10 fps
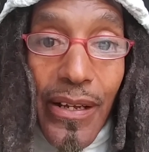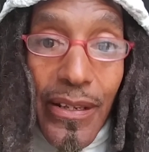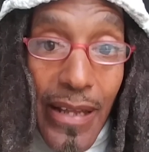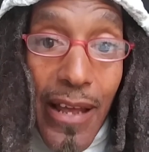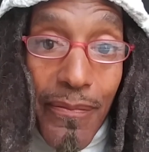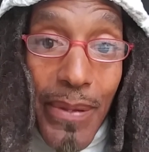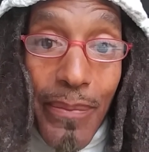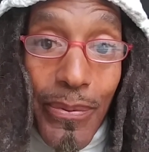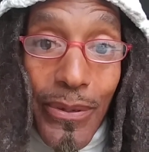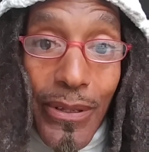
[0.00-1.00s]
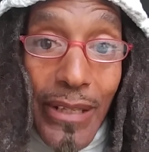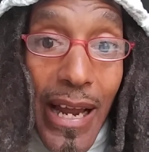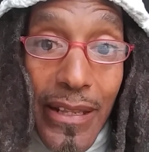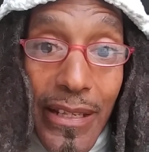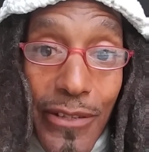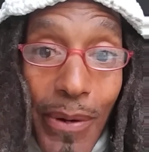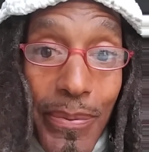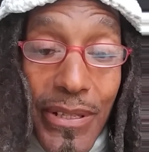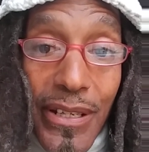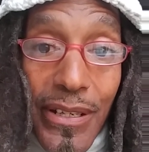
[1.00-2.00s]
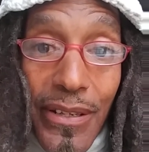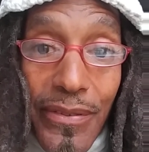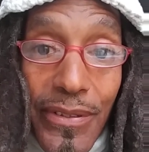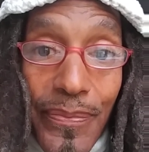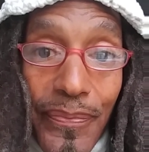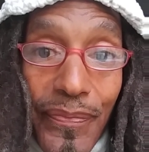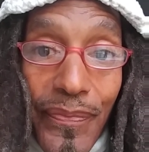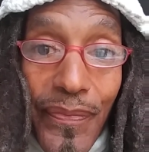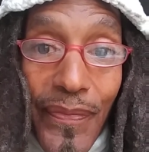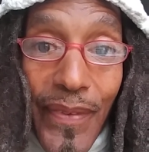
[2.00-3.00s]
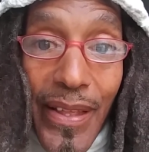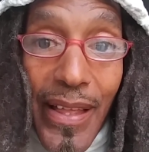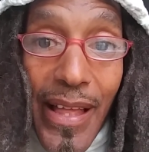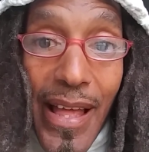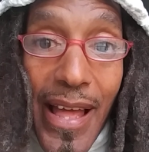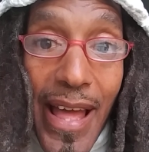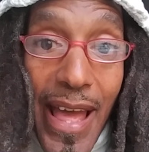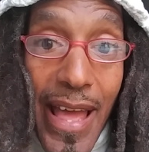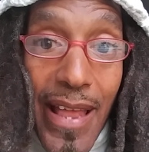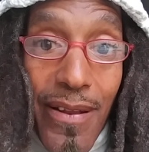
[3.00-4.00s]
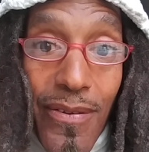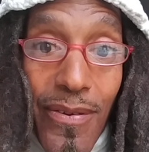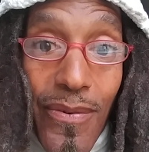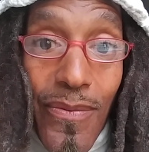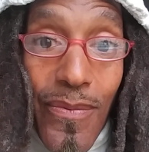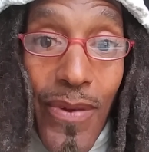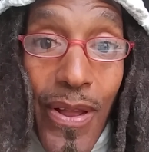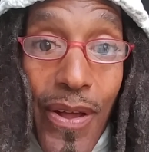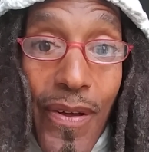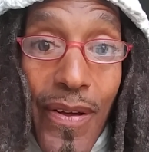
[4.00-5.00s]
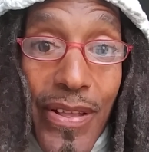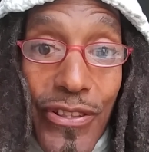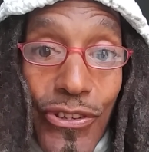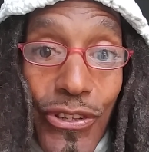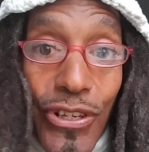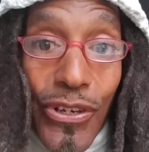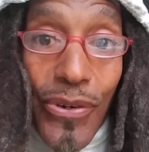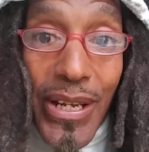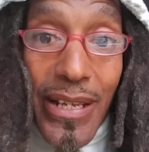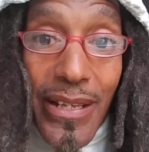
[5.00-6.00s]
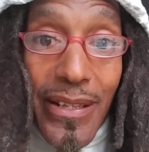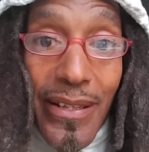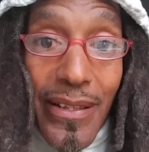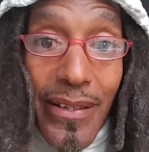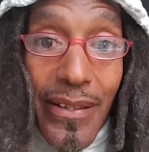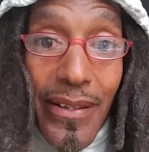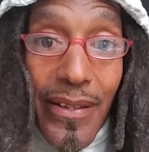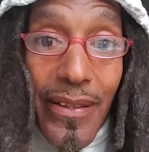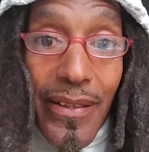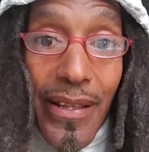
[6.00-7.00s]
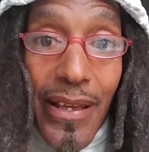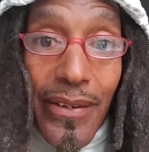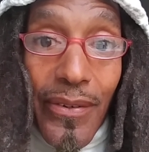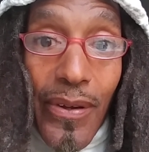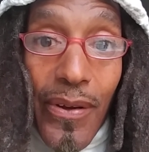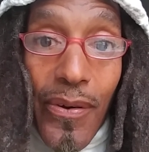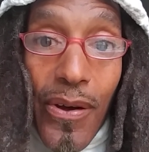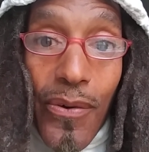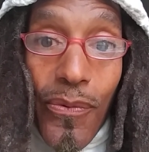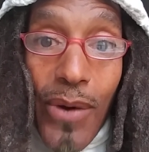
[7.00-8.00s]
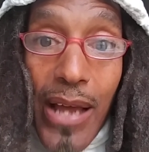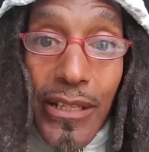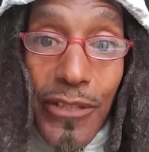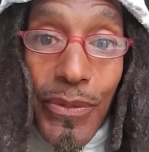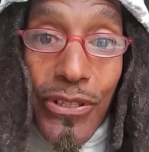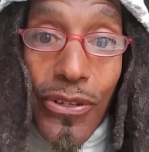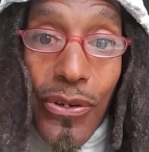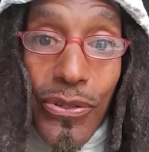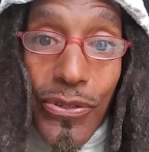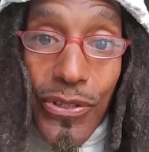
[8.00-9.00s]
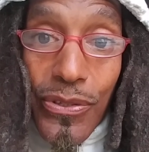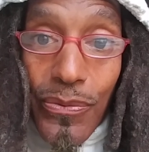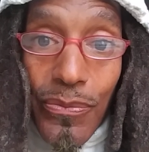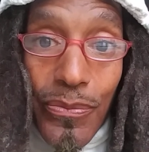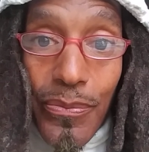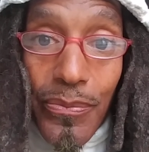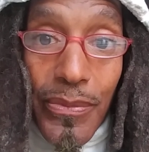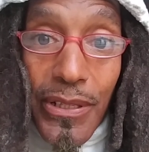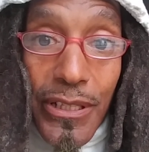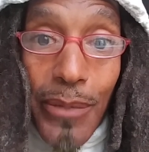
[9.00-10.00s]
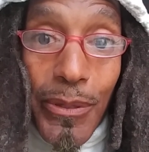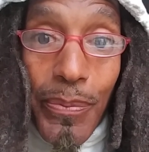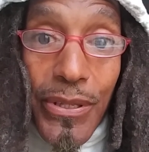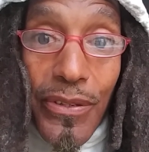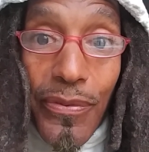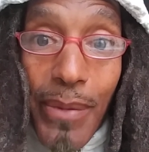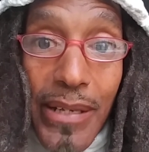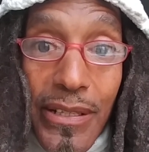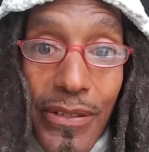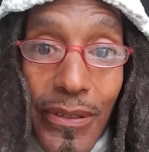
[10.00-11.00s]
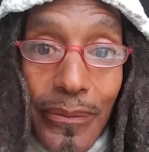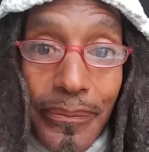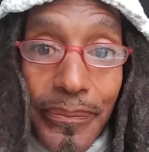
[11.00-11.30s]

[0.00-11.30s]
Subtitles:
a lot of people, a lot of these representatives. And to the degree that Rodney Bichot, who's the assembly person for my district,